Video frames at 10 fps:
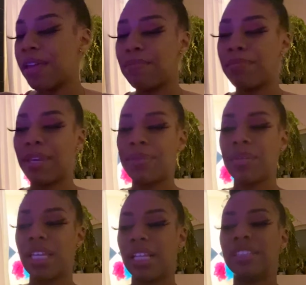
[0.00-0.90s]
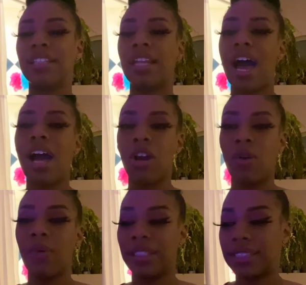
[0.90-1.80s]
maybe it's not
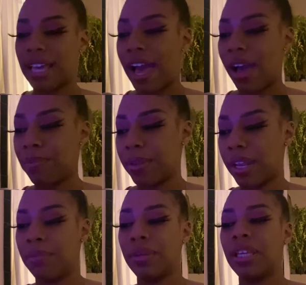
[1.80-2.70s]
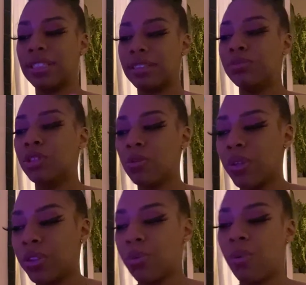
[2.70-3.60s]
going to happen because I'm
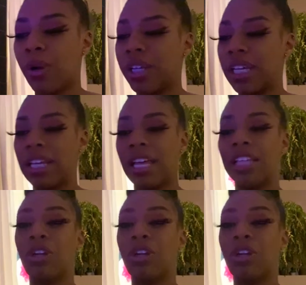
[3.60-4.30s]
doing the work and I